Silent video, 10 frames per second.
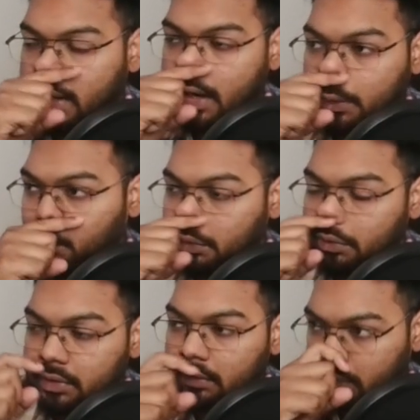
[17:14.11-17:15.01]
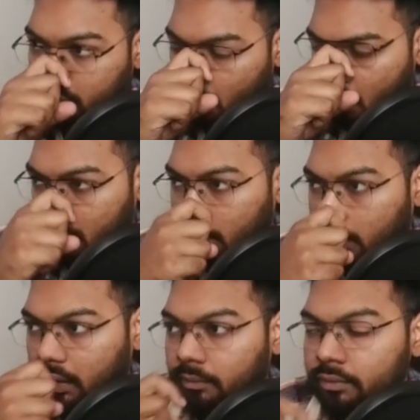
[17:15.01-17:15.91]
try to use it with
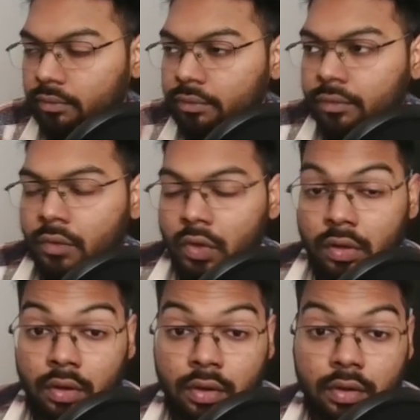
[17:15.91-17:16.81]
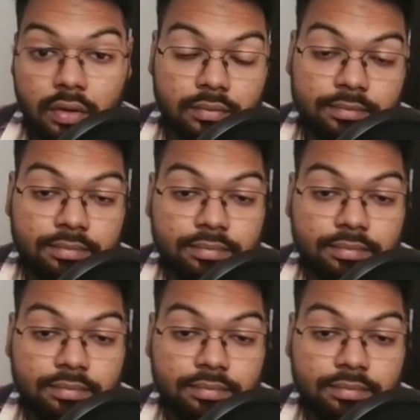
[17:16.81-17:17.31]
older uh,